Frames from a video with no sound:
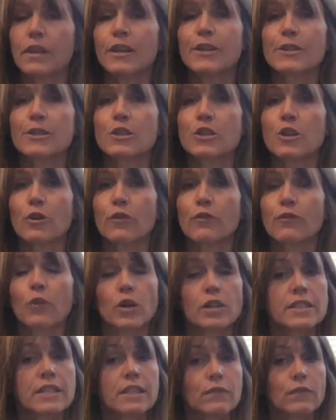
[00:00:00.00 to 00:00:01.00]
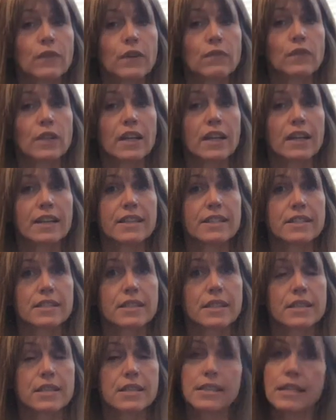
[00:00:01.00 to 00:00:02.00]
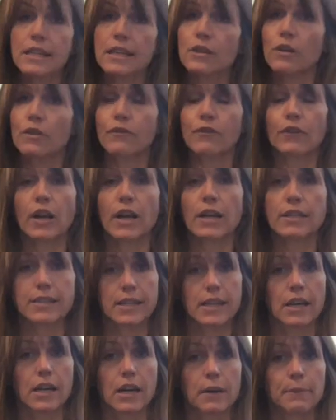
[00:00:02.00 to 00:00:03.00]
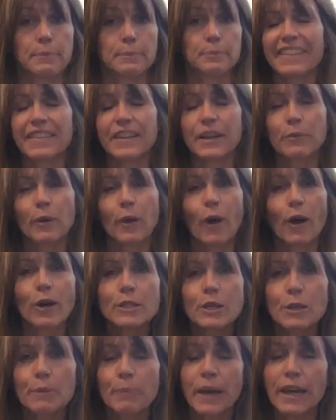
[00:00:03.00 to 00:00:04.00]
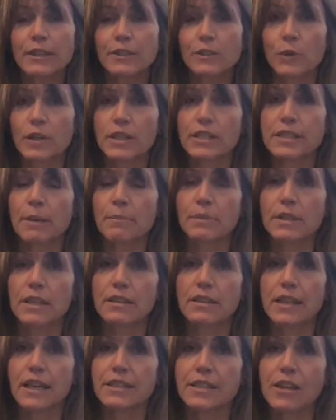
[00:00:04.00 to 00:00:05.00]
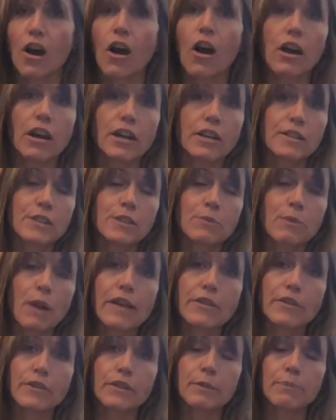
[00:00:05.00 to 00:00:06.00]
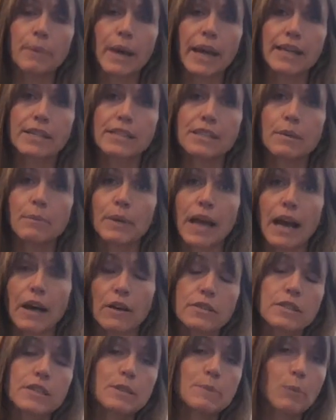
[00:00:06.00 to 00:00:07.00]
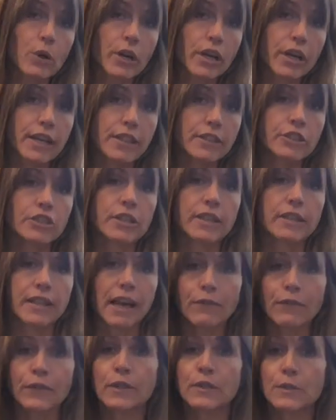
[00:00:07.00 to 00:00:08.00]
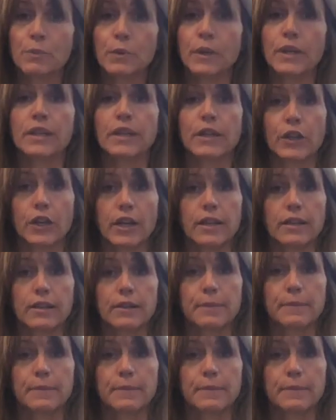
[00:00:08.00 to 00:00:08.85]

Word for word: So 1450 is a steal for us here. And then we're also paying towards something that's ours rather than paying someone else's mortgage, and that feels really good.